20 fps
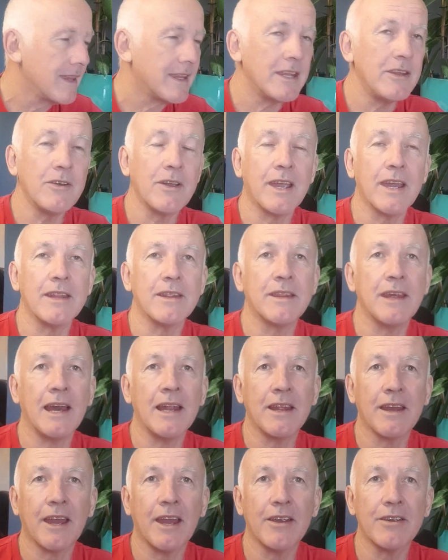Then you get the
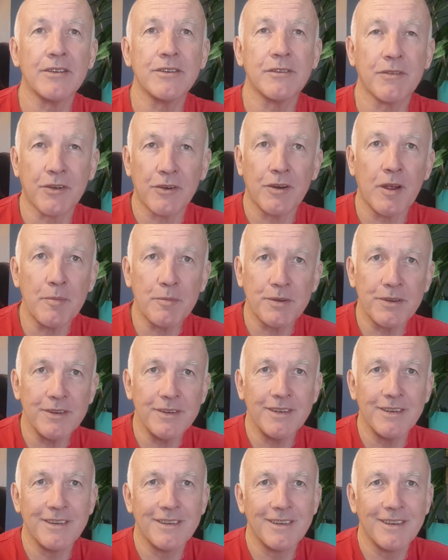allegations of corruption.